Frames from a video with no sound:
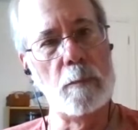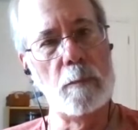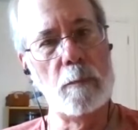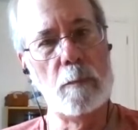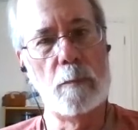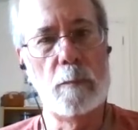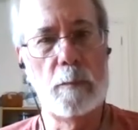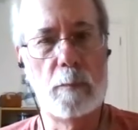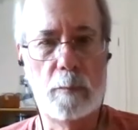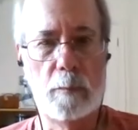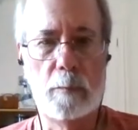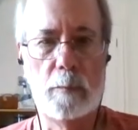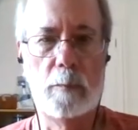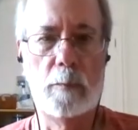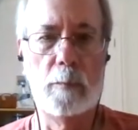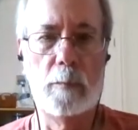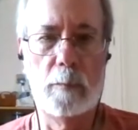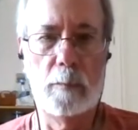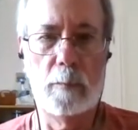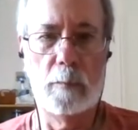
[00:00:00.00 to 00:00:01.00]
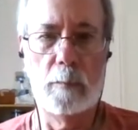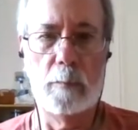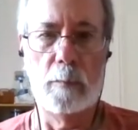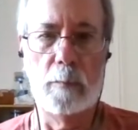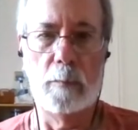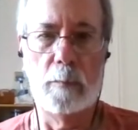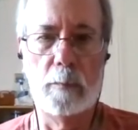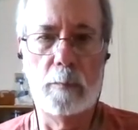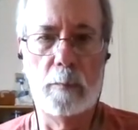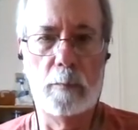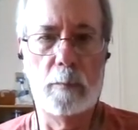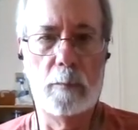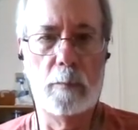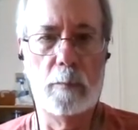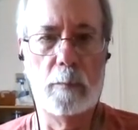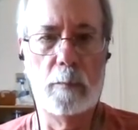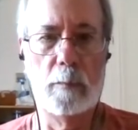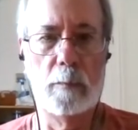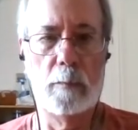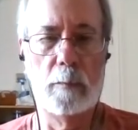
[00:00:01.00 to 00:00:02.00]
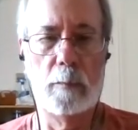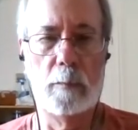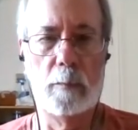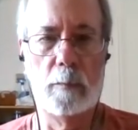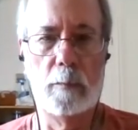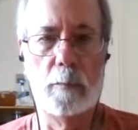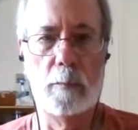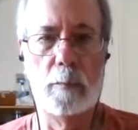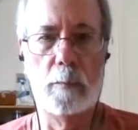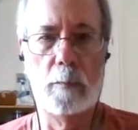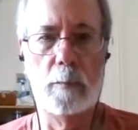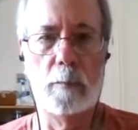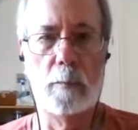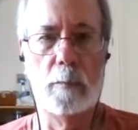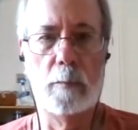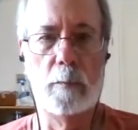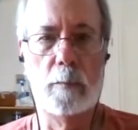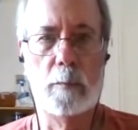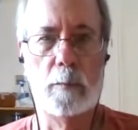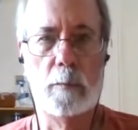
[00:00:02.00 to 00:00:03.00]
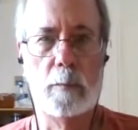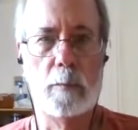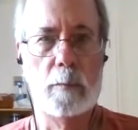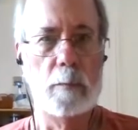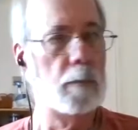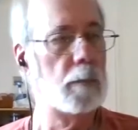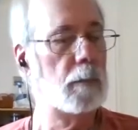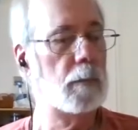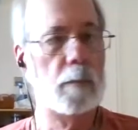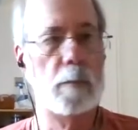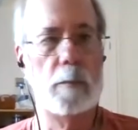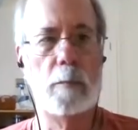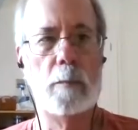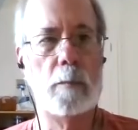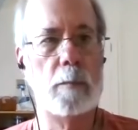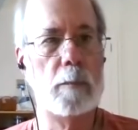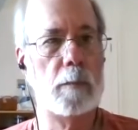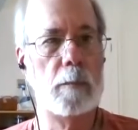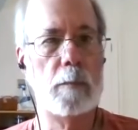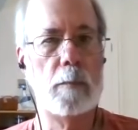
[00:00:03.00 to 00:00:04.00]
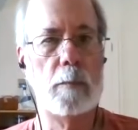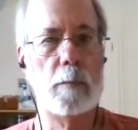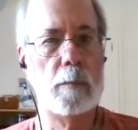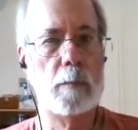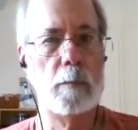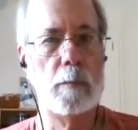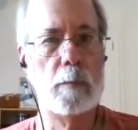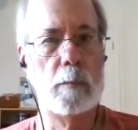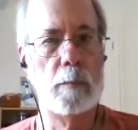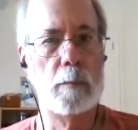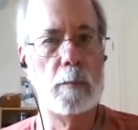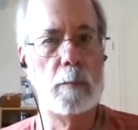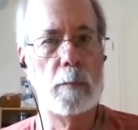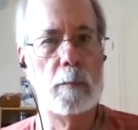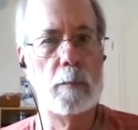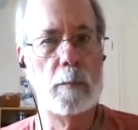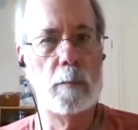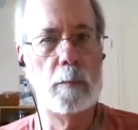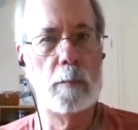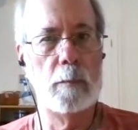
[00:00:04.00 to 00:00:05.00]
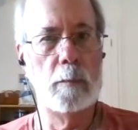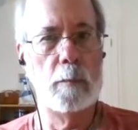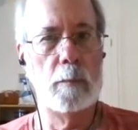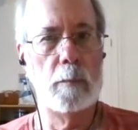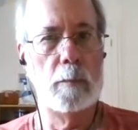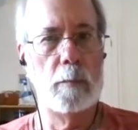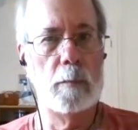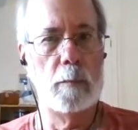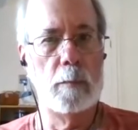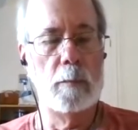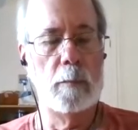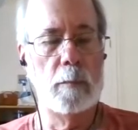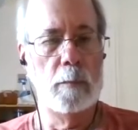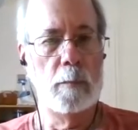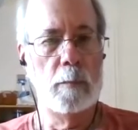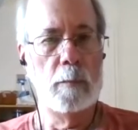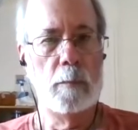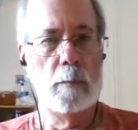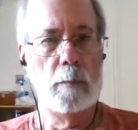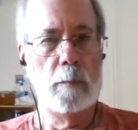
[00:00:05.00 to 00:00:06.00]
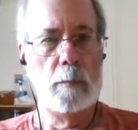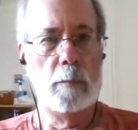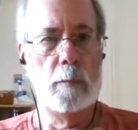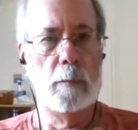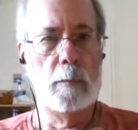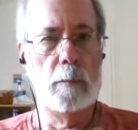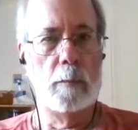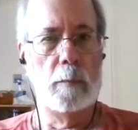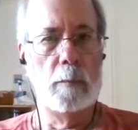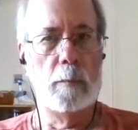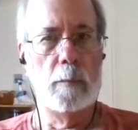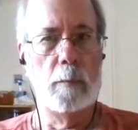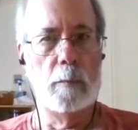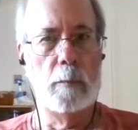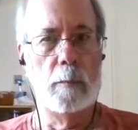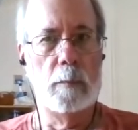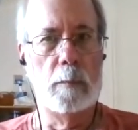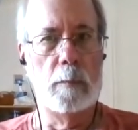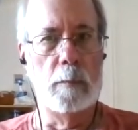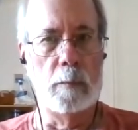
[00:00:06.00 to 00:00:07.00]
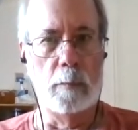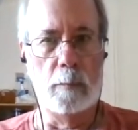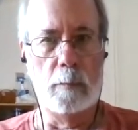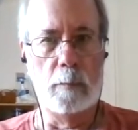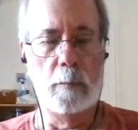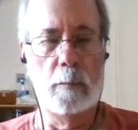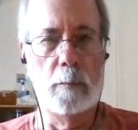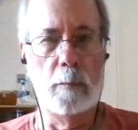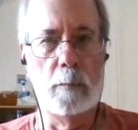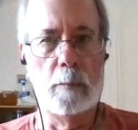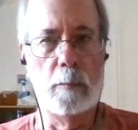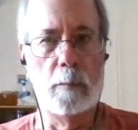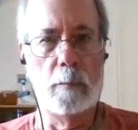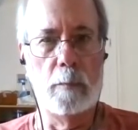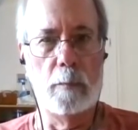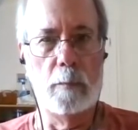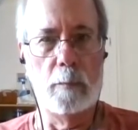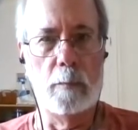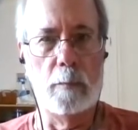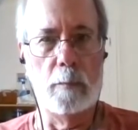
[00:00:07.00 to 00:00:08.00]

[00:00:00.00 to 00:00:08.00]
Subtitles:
No words are spoken by the person on screen.